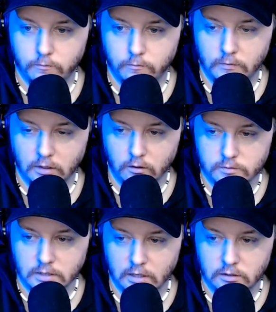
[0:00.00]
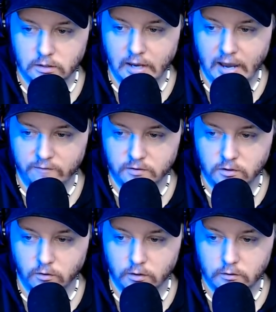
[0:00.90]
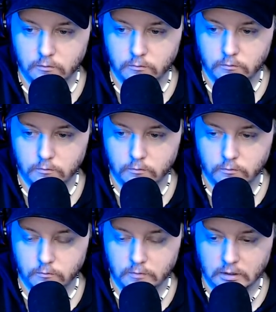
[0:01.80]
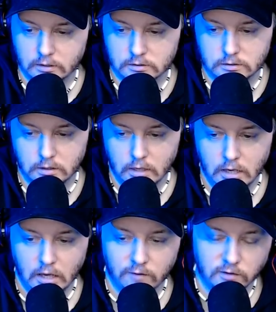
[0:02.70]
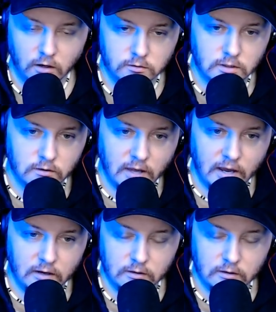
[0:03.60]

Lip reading: You know what I'm saying? You have to do it. Because if you don't do that,